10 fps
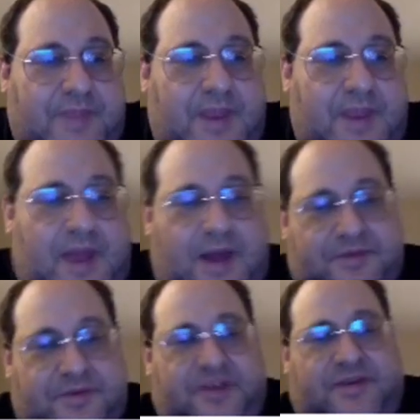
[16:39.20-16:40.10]
So
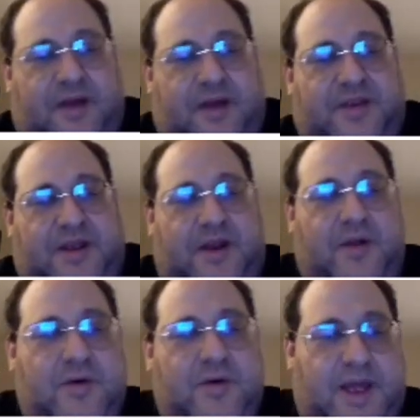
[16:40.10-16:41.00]
this is how it's going
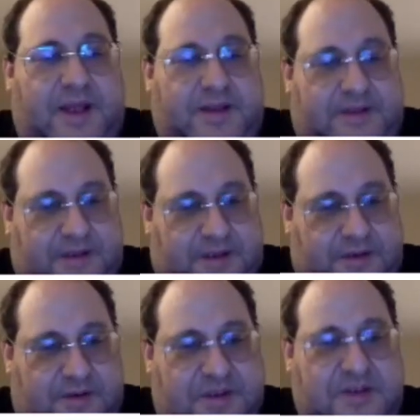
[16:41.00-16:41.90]
to look, and
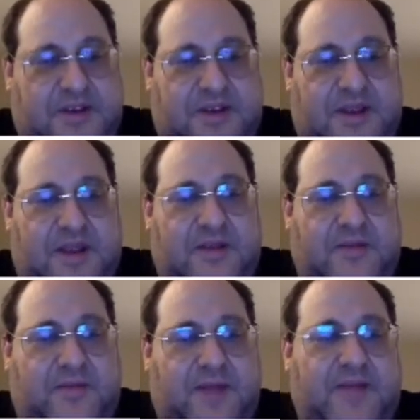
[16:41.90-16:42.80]
you can see that the hits
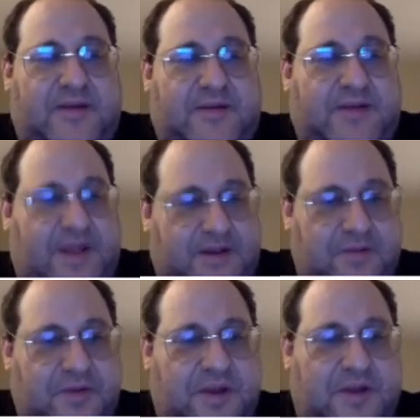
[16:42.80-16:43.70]
created,
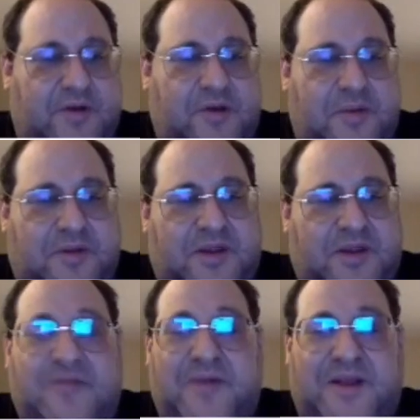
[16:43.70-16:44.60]
and we're going to talk about the
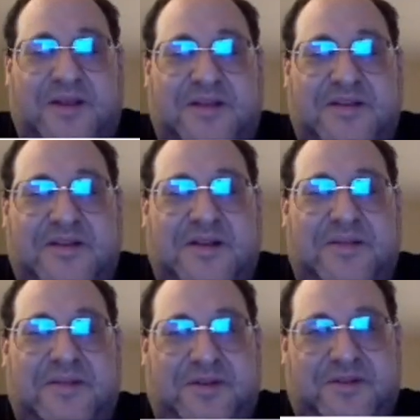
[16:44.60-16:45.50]
hits created. This is a
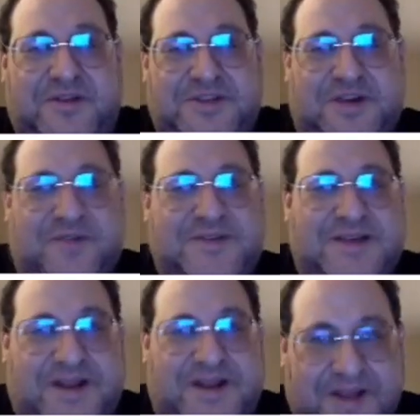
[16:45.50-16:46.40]
little bit of Chekhov's
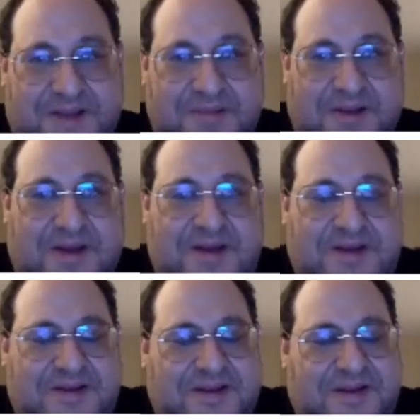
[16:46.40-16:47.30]
gun. I'm going
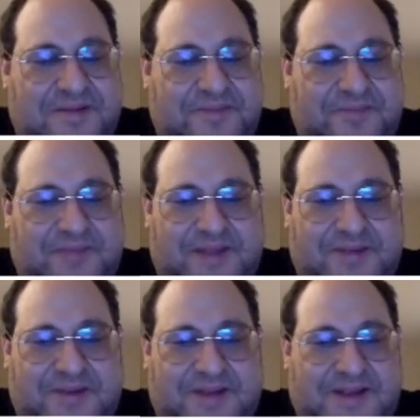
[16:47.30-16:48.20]
to
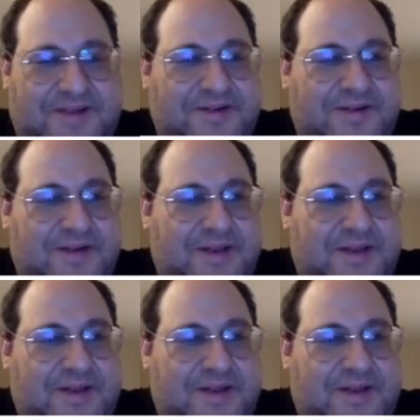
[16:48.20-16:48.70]
get to it later.